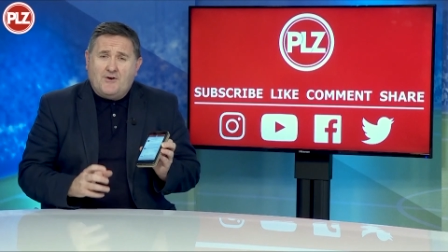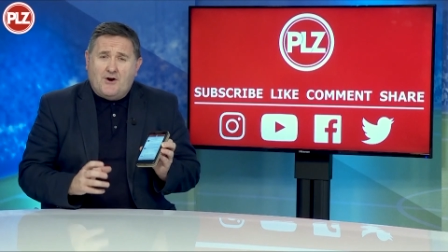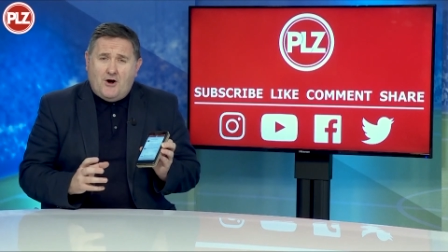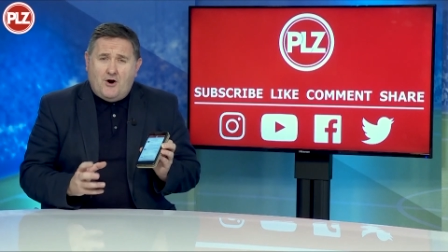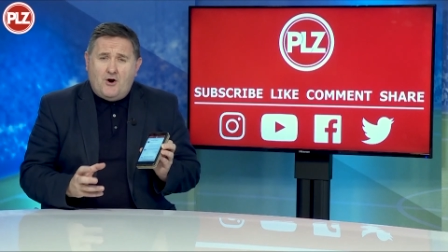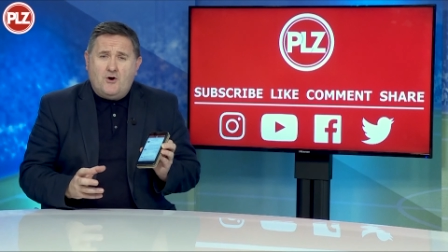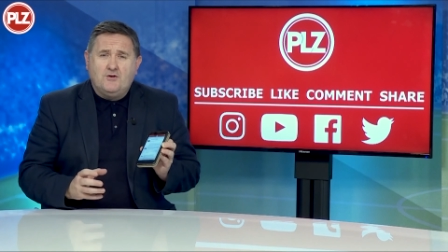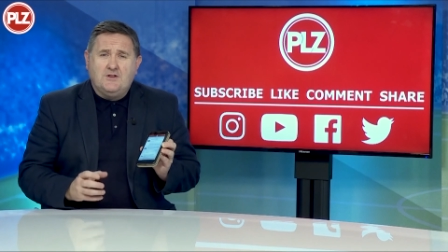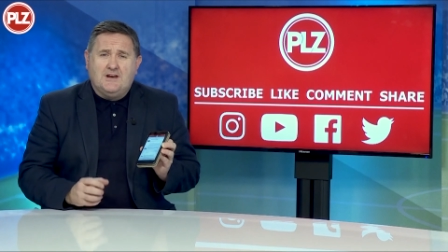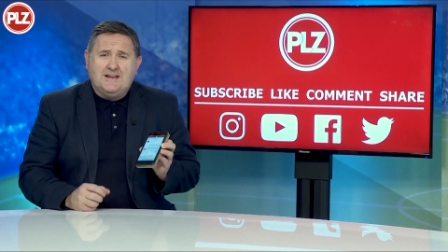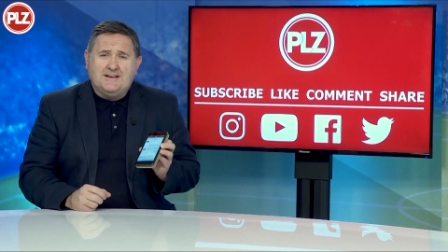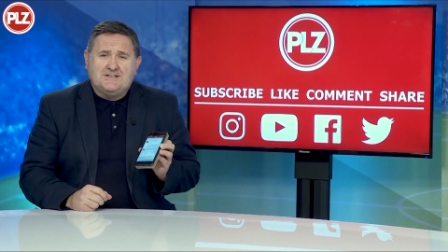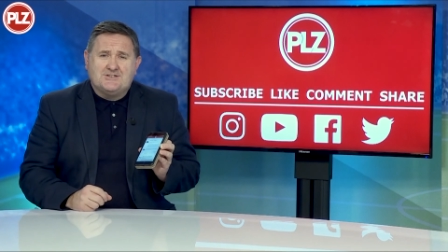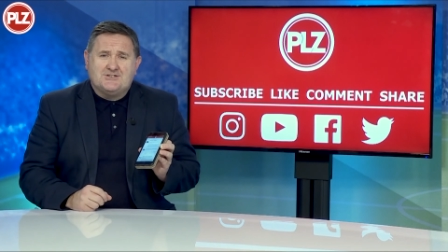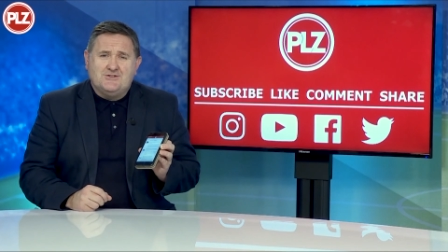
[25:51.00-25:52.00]
For all the
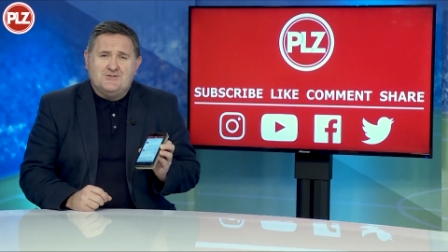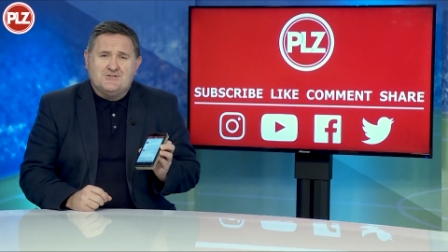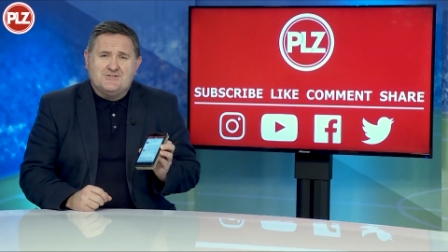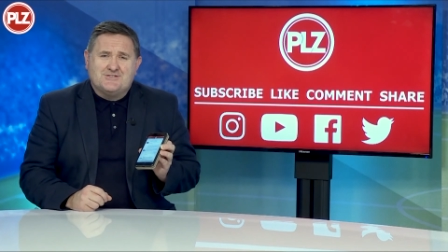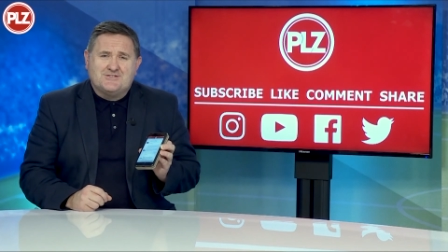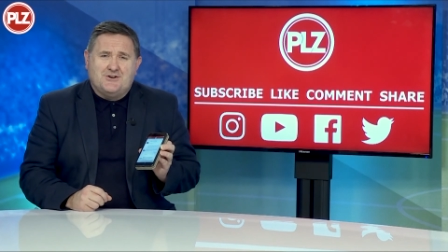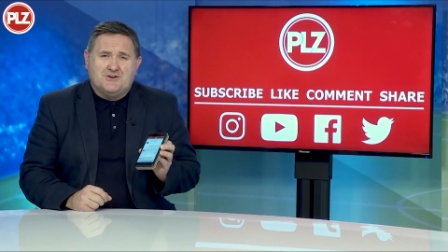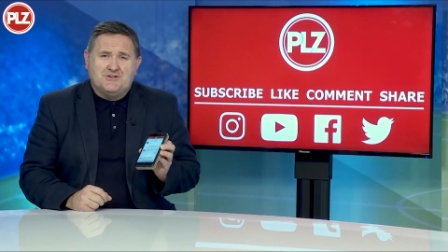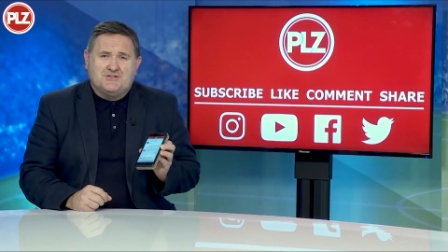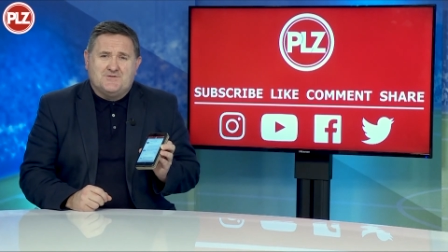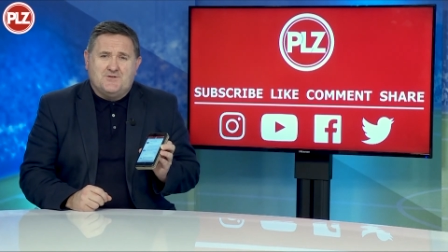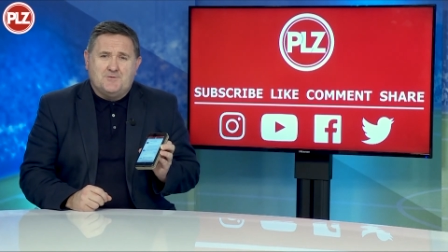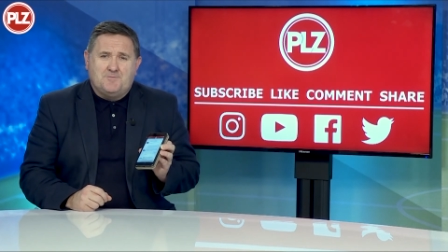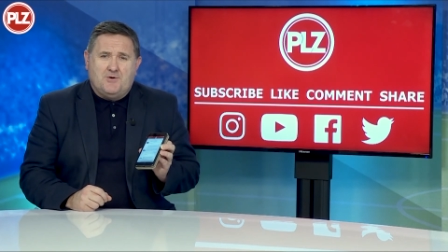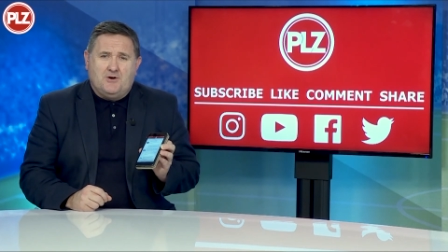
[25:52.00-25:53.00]
latest news in
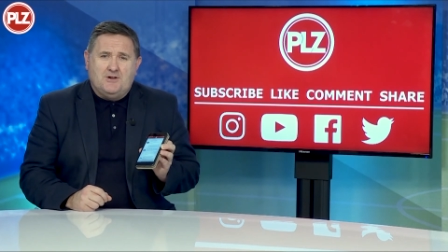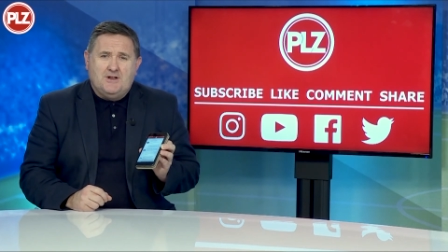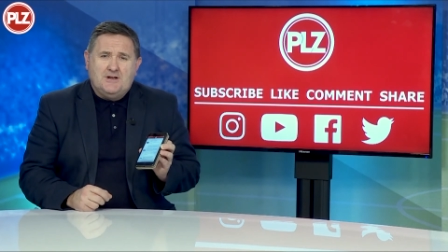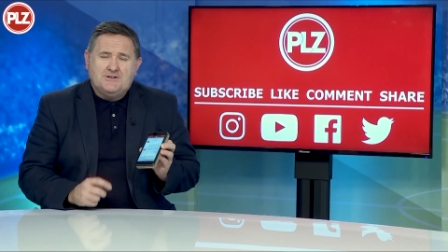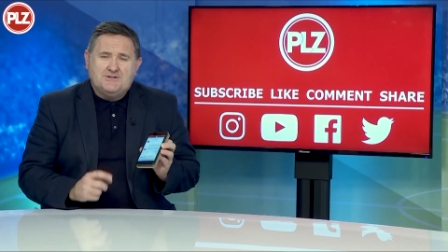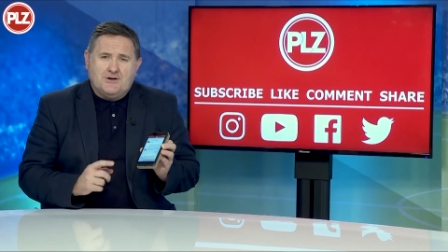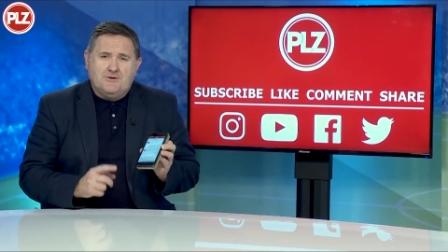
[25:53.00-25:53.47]
Scottish football,